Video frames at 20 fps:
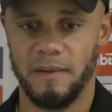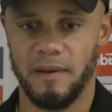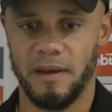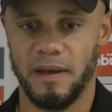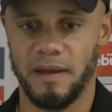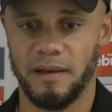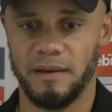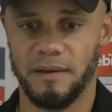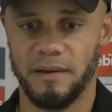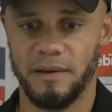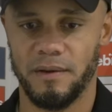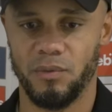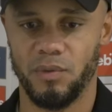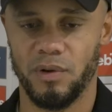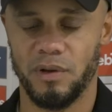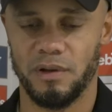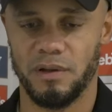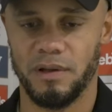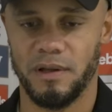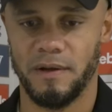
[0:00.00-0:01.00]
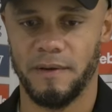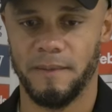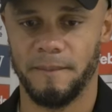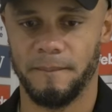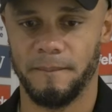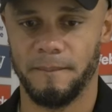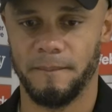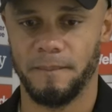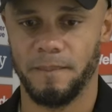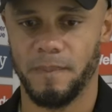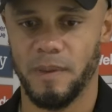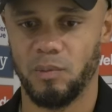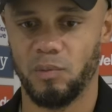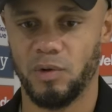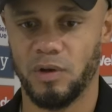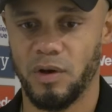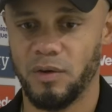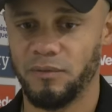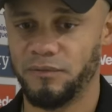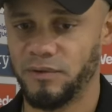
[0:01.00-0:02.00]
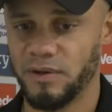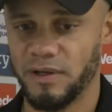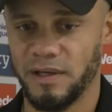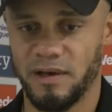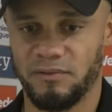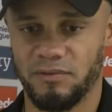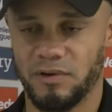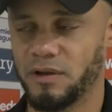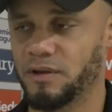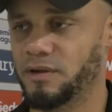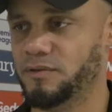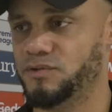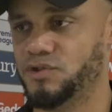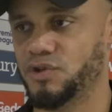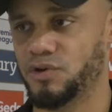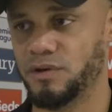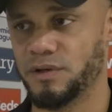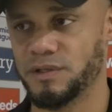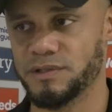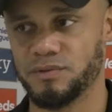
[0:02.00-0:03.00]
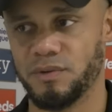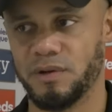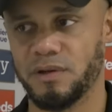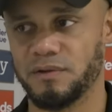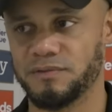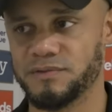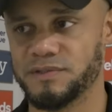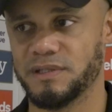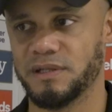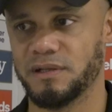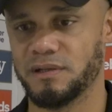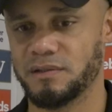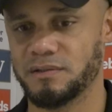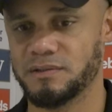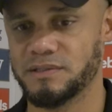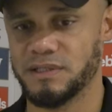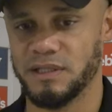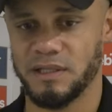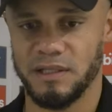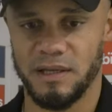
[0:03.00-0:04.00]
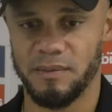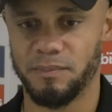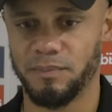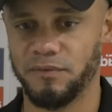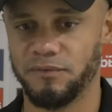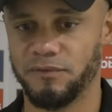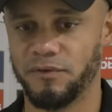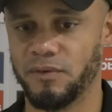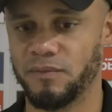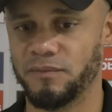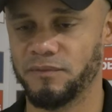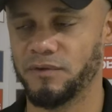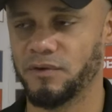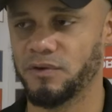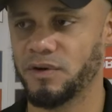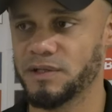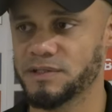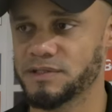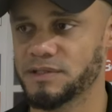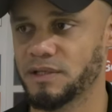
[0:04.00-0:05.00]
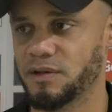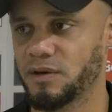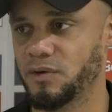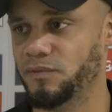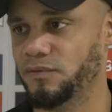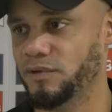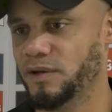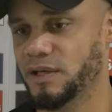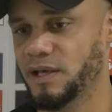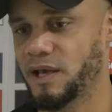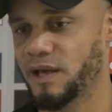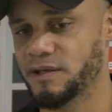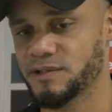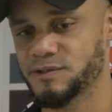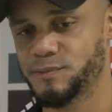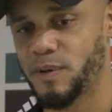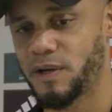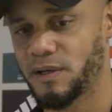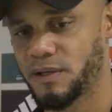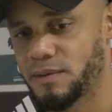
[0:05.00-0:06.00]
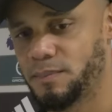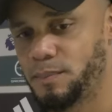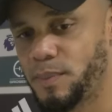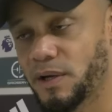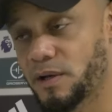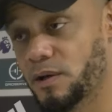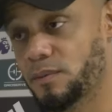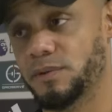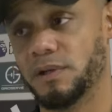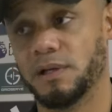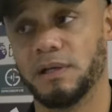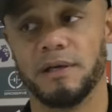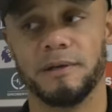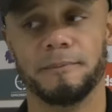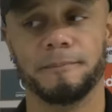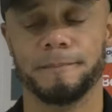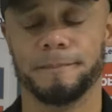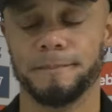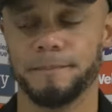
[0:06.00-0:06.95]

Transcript: and uh, we'll um, we'll hopefully have a lot of joy as well of still seeing them perform for us and hopefully getting us back back up the league.